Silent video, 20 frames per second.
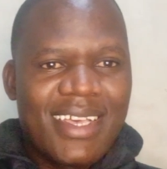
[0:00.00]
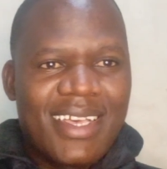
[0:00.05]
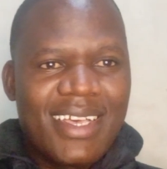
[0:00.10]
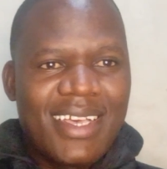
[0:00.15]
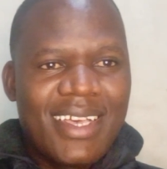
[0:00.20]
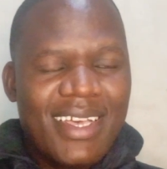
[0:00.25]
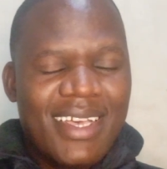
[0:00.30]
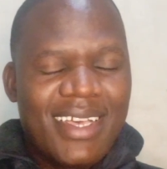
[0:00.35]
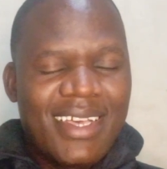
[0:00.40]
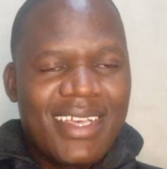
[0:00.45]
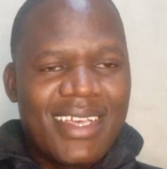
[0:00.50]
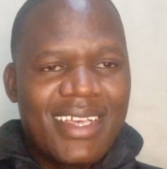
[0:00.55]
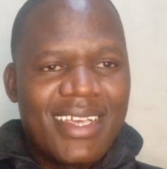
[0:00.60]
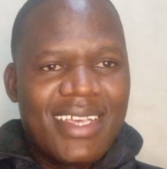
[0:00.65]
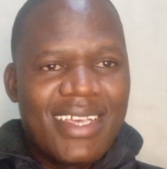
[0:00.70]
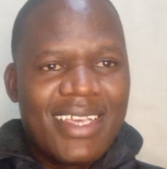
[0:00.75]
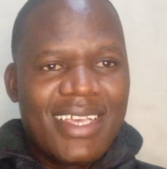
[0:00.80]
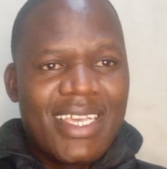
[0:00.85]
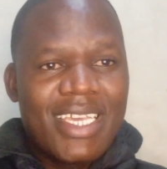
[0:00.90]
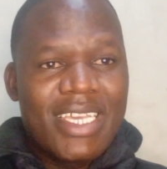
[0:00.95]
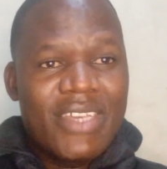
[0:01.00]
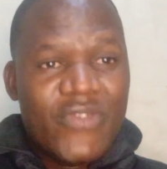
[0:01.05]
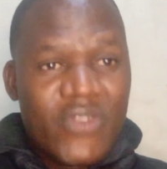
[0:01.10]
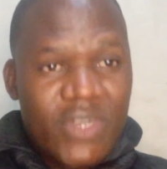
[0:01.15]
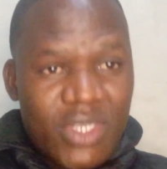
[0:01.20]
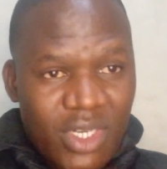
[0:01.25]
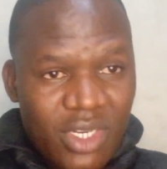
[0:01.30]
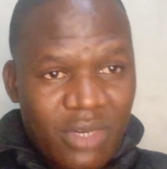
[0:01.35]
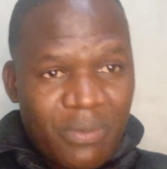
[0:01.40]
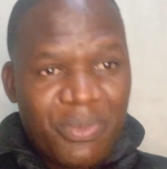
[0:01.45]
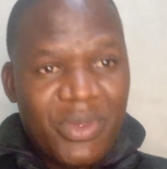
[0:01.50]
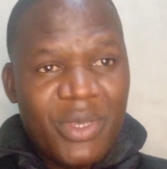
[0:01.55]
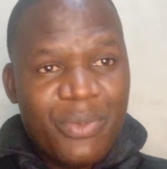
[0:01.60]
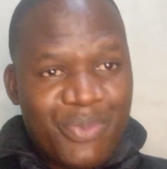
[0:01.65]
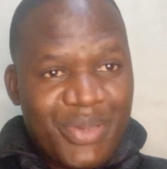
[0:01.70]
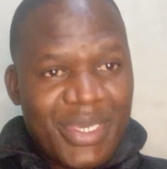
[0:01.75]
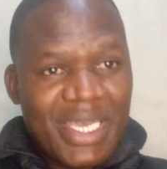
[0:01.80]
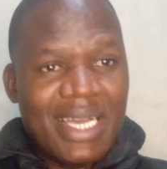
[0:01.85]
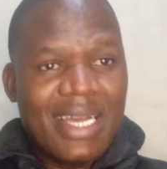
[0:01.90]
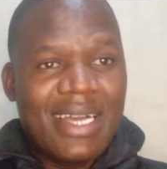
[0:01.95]
If you don't
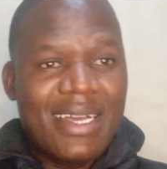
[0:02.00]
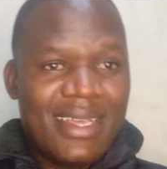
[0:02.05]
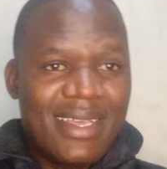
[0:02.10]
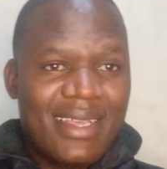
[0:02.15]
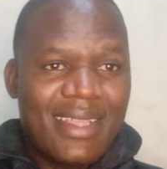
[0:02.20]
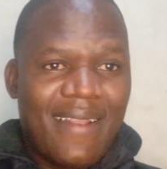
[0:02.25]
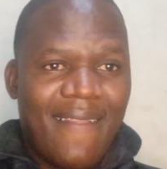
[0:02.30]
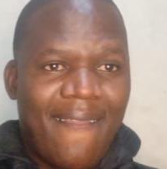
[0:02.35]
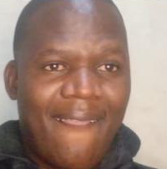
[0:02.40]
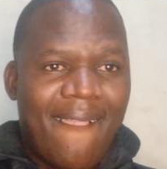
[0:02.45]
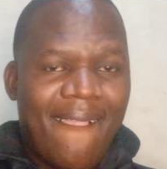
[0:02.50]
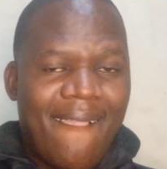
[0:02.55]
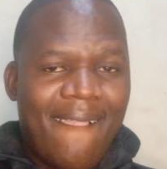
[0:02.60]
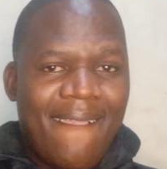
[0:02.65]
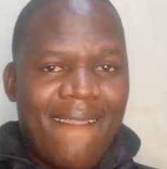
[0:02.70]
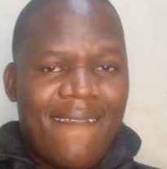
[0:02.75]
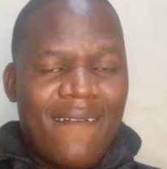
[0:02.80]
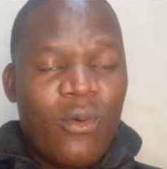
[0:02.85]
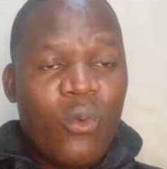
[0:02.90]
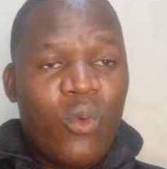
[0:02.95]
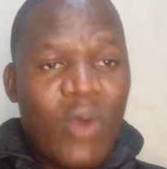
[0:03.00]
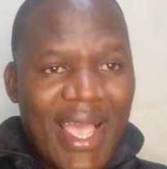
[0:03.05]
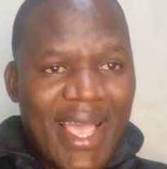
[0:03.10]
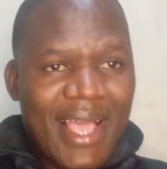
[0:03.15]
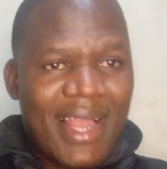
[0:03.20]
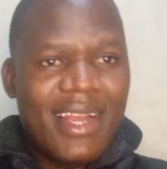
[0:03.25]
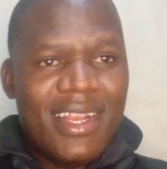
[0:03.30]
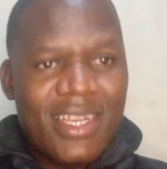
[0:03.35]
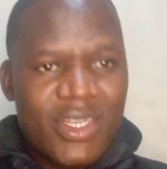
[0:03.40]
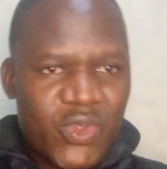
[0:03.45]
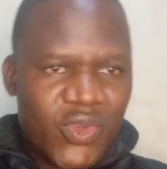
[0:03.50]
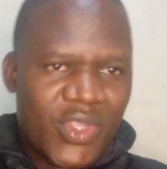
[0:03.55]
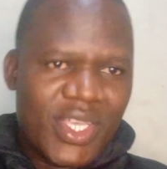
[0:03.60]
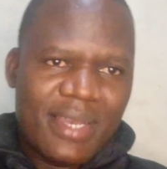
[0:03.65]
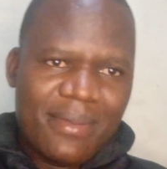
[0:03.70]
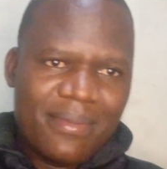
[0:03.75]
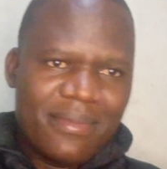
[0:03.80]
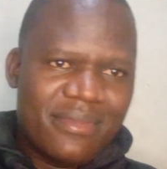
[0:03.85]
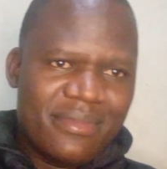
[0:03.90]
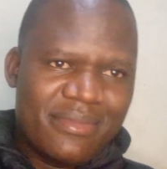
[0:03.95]
prepare well to
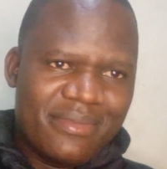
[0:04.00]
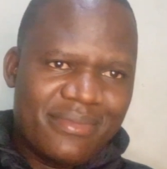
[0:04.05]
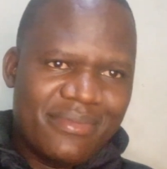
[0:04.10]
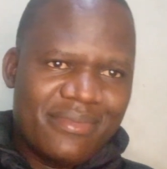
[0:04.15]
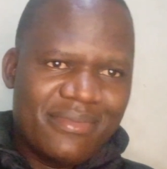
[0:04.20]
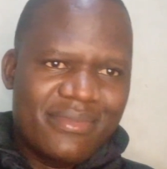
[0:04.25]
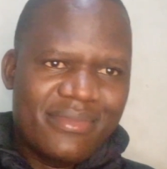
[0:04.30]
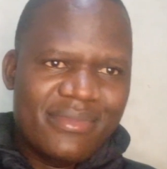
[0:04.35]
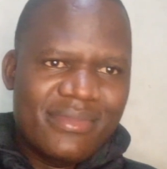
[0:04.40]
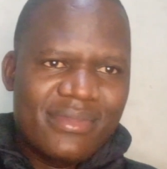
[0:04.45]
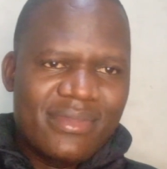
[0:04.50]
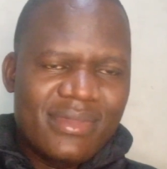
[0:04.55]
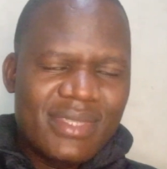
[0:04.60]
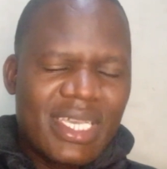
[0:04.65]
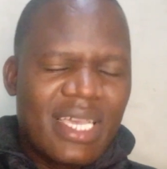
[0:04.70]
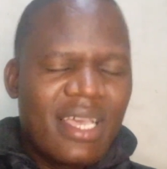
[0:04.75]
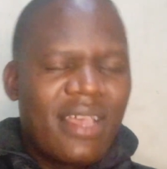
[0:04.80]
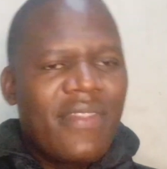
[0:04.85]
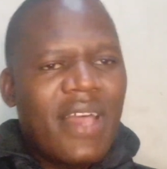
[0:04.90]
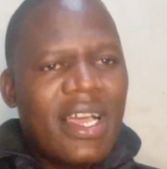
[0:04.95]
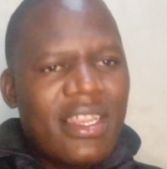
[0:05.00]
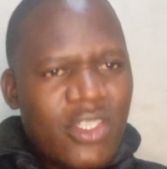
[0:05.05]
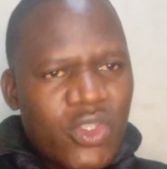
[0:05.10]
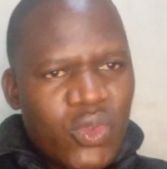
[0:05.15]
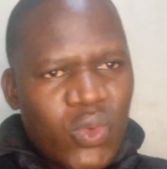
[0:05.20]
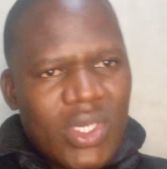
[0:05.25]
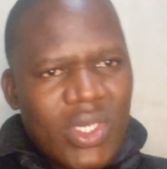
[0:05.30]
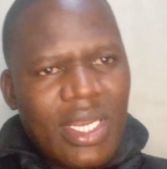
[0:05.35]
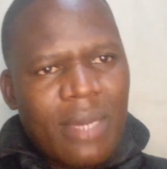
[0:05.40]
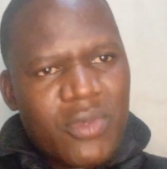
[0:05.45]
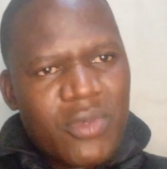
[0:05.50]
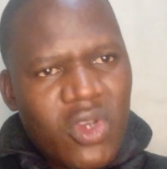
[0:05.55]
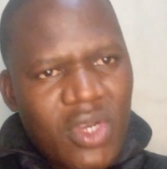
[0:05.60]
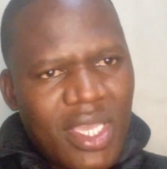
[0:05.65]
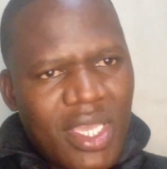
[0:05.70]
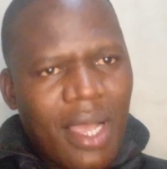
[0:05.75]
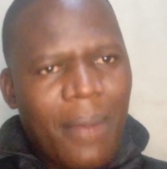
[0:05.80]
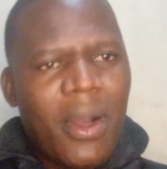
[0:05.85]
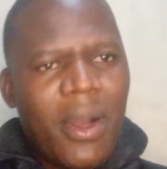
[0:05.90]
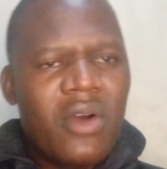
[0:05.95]
them. That is what I'm
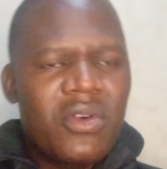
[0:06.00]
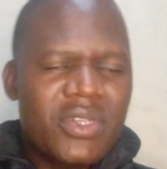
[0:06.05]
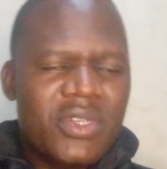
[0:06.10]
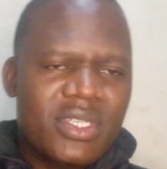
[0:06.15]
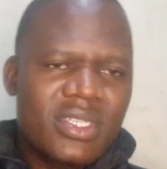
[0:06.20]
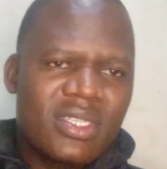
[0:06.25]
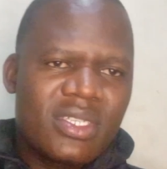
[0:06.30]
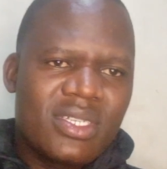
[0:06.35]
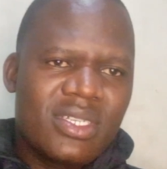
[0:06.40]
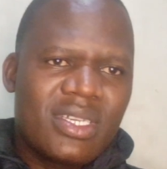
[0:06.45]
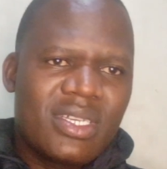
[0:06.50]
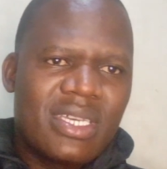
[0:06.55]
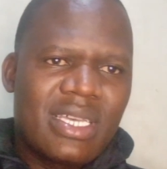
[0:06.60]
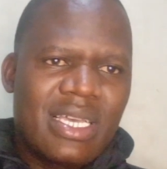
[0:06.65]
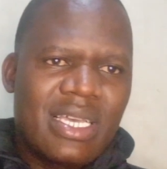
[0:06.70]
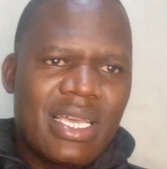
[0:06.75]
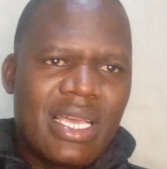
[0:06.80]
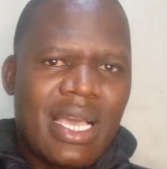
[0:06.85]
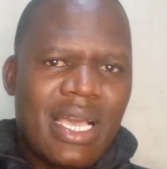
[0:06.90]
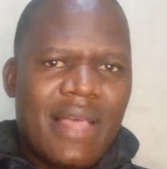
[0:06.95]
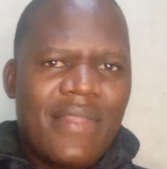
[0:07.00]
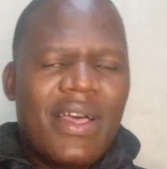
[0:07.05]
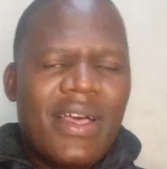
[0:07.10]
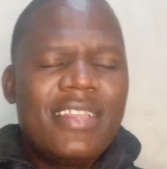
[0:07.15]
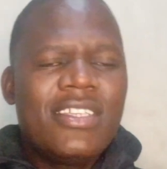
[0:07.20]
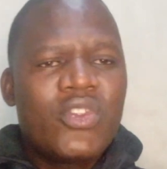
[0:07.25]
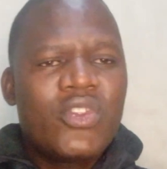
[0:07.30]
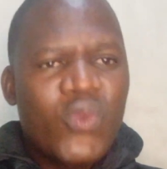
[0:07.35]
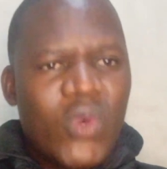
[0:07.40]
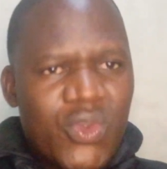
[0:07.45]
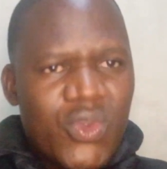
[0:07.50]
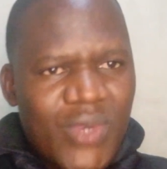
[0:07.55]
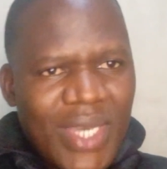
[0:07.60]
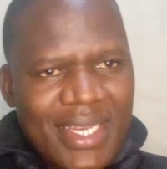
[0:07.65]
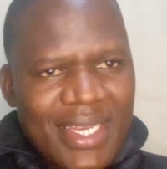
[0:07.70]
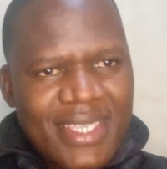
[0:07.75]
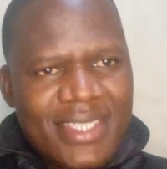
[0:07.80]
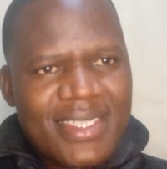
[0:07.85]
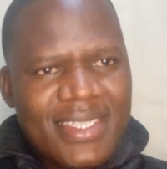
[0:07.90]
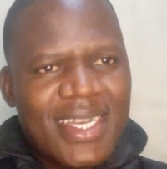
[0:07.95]
talking about. That is what we are
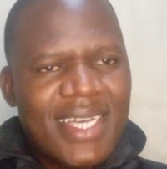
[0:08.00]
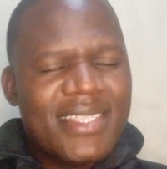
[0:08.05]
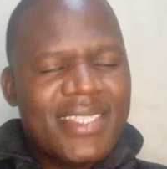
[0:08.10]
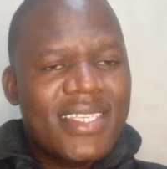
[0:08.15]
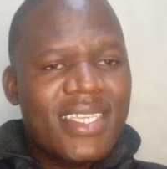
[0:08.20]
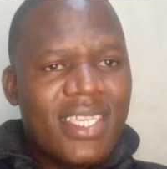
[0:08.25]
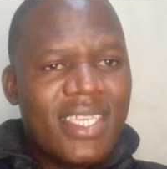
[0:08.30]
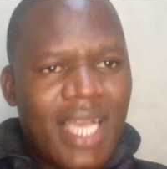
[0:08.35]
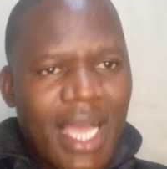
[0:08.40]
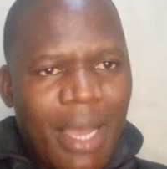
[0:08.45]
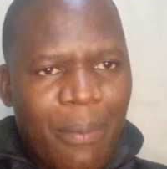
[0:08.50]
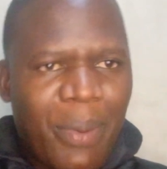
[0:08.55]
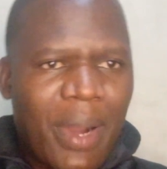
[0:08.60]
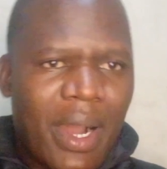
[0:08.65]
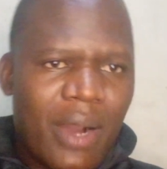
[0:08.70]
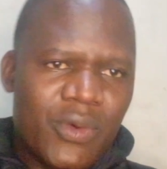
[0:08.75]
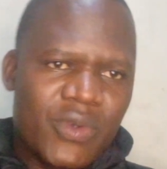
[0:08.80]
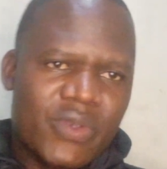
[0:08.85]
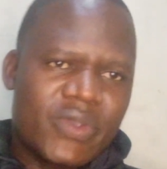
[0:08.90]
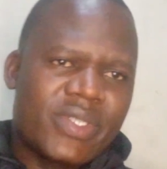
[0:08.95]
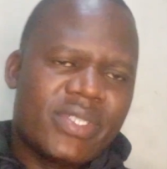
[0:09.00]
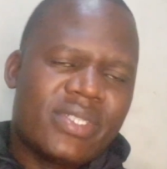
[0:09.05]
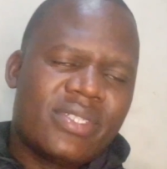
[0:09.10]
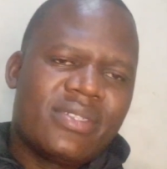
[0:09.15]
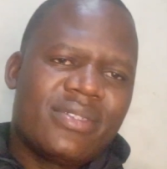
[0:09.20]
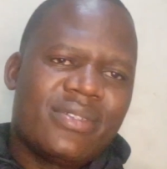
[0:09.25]
discussing about.